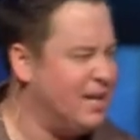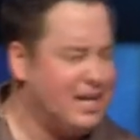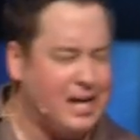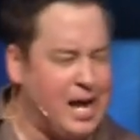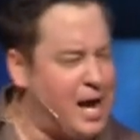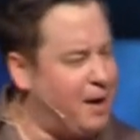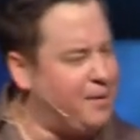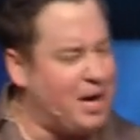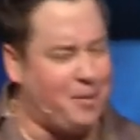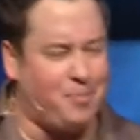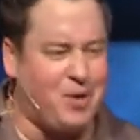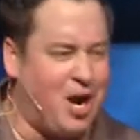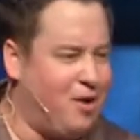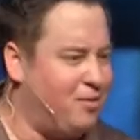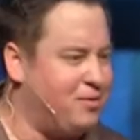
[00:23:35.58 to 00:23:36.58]
Oh, no,
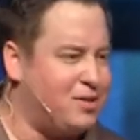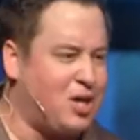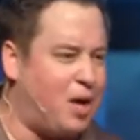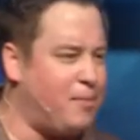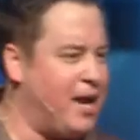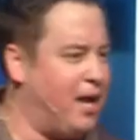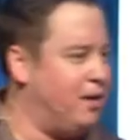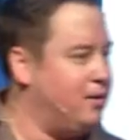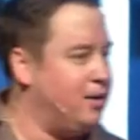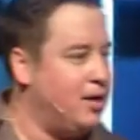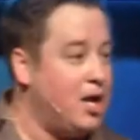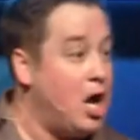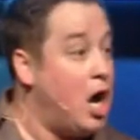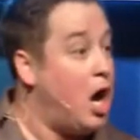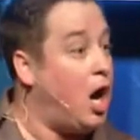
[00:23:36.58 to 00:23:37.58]
bro, calm down.
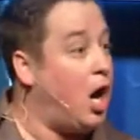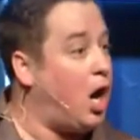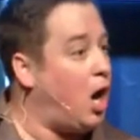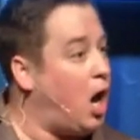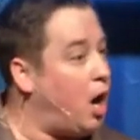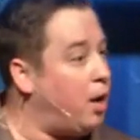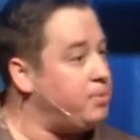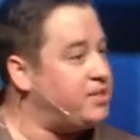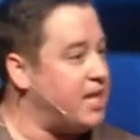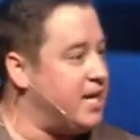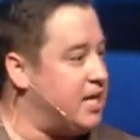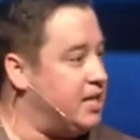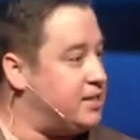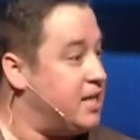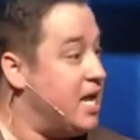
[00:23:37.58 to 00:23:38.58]
All I'm saying
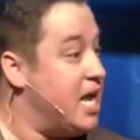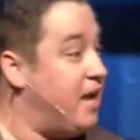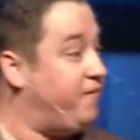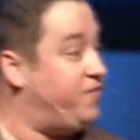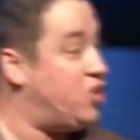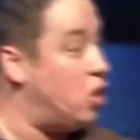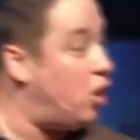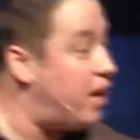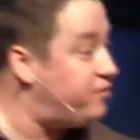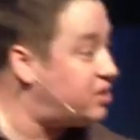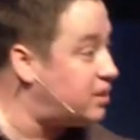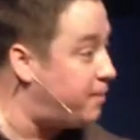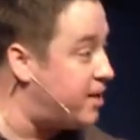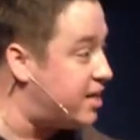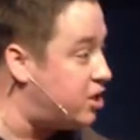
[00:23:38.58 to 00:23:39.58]
is, if you don't have
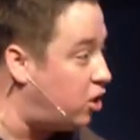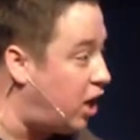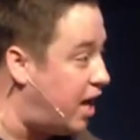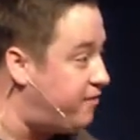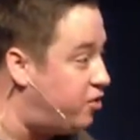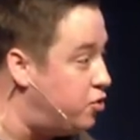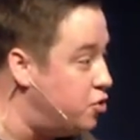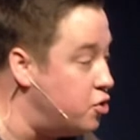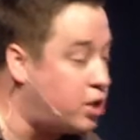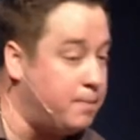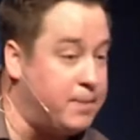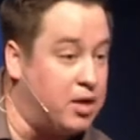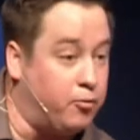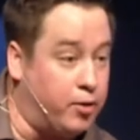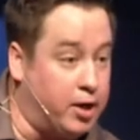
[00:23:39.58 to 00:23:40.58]
somebody in your life who you can
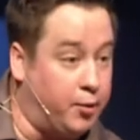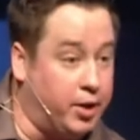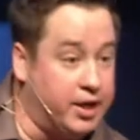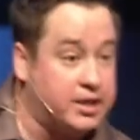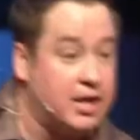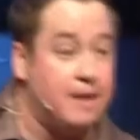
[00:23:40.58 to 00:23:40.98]
be real with,